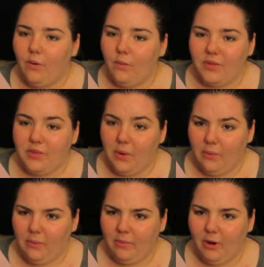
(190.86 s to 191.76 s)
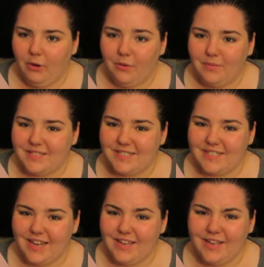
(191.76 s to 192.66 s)
what the whole poem is
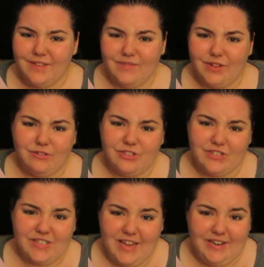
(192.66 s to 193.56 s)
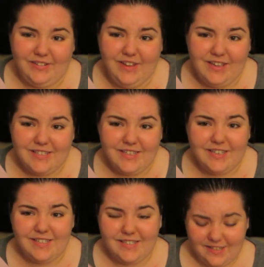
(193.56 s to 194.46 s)
saying, even though she's analyzing
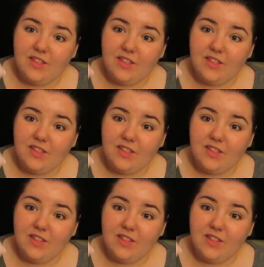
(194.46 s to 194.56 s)
it.